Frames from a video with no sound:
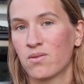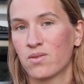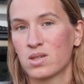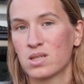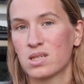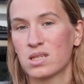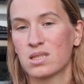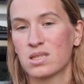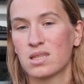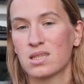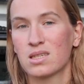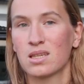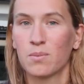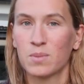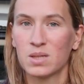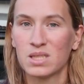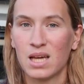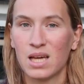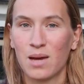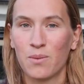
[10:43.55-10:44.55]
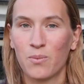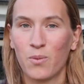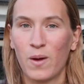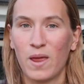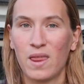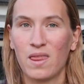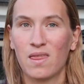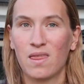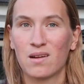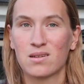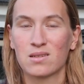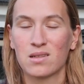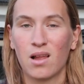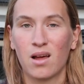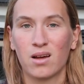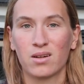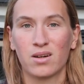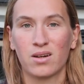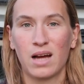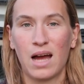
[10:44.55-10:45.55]
versus the summertime when there's
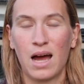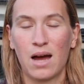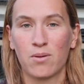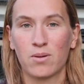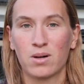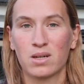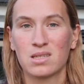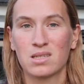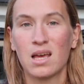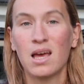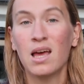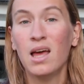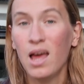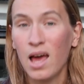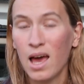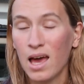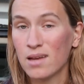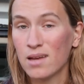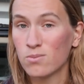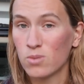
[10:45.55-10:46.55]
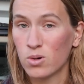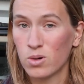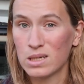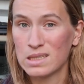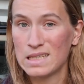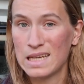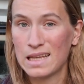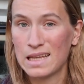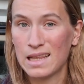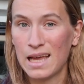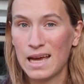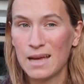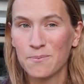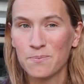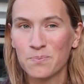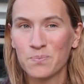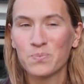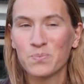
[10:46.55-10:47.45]
longer hours and more daylight.